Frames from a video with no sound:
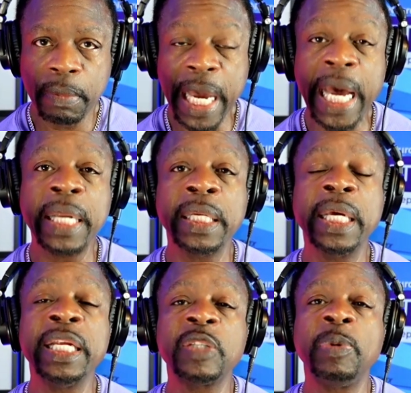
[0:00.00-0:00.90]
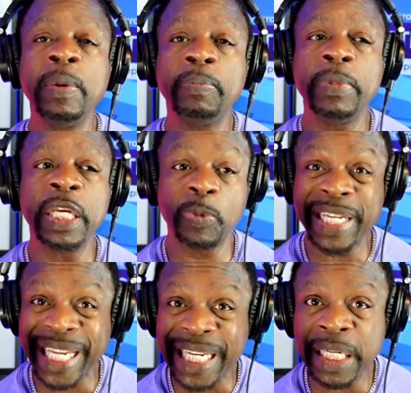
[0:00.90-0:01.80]
and it's
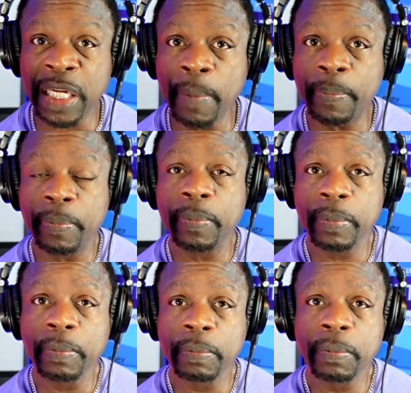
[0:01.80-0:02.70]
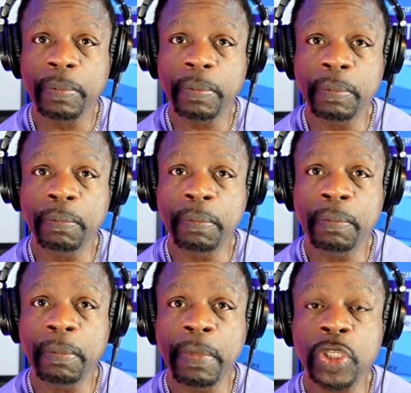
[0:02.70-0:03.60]
been heated up
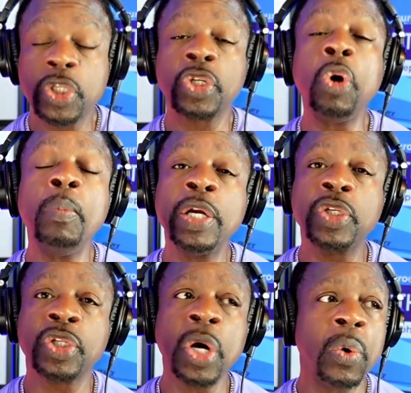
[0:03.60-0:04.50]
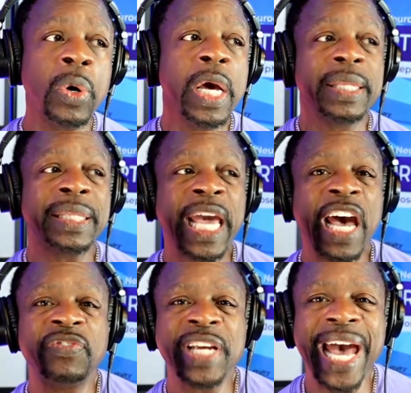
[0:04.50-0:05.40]
so much so that they
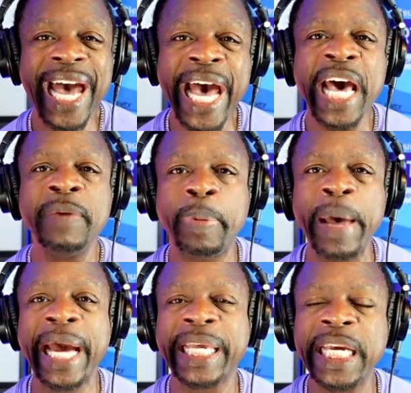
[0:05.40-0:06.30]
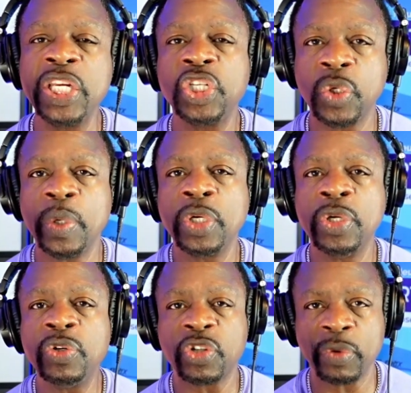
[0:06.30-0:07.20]
have to add back into it
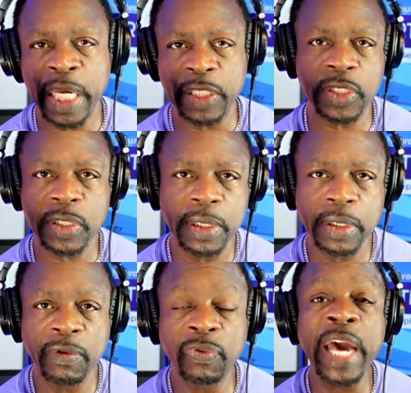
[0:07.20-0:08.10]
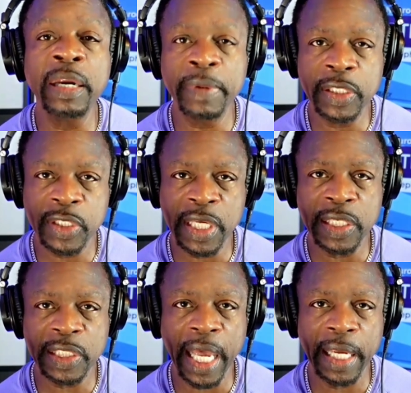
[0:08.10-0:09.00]
nutrients. Vitamins, they
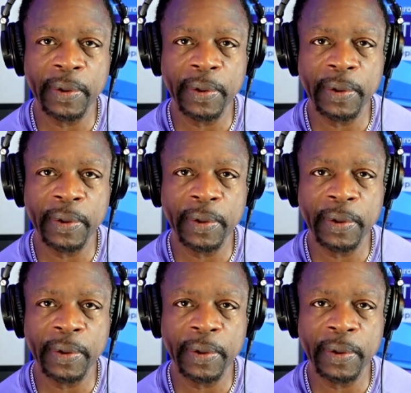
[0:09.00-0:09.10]
say.